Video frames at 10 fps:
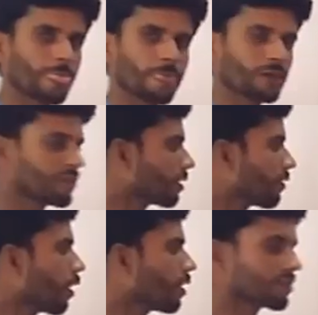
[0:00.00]
if
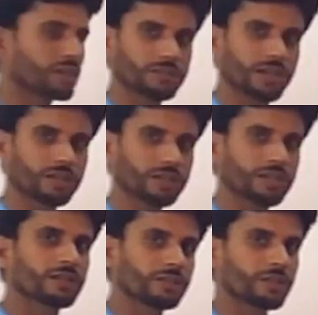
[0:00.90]
vowels are there,
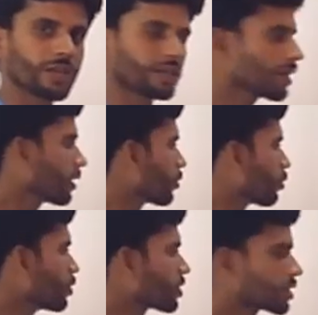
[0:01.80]
then
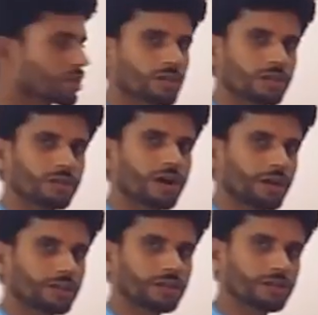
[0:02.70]
which
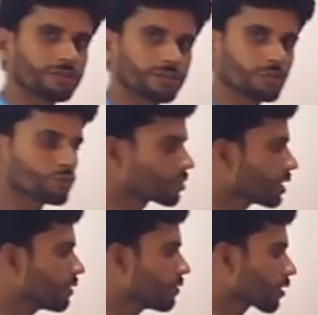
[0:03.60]
article is used.
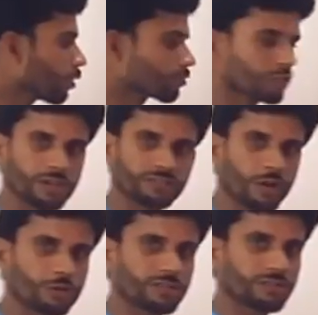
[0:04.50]
If consonant
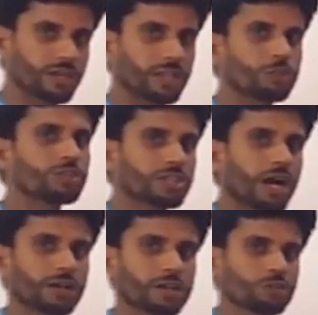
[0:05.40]
sound is there, then which
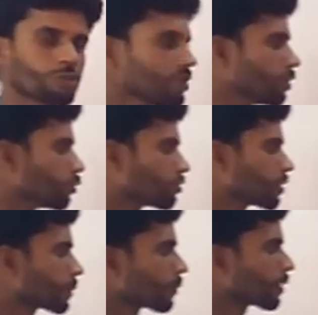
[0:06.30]
article should be used.